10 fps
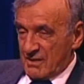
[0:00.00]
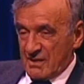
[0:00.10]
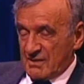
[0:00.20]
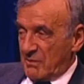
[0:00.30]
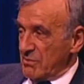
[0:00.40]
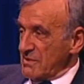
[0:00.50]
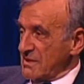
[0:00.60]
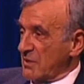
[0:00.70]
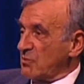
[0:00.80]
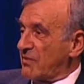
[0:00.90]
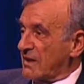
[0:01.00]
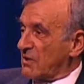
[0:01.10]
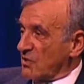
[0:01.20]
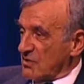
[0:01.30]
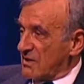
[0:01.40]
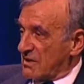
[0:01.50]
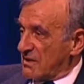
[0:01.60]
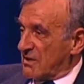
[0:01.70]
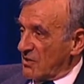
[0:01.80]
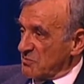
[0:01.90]
And the ambulance had to find a, ho
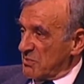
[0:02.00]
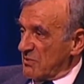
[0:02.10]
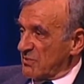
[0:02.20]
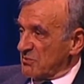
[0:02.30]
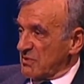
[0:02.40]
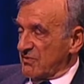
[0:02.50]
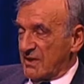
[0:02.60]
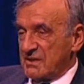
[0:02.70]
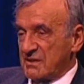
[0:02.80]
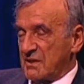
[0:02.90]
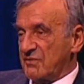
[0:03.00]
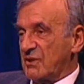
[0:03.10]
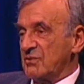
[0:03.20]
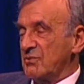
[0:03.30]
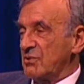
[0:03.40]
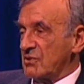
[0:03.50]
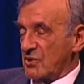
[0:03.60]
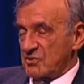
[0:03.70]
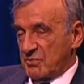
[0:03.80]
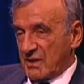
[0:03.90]
a hospital for me. Finally, they found New York
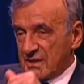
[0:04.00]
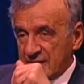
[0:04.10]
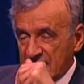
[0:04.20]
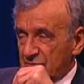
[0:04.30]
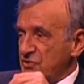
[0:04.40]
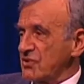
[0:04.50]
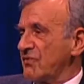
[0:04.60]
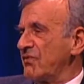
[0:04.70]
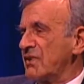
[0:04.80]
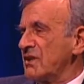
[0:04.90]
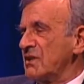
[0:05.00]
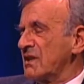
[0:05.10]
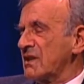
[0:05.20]
Hospital, and there was a very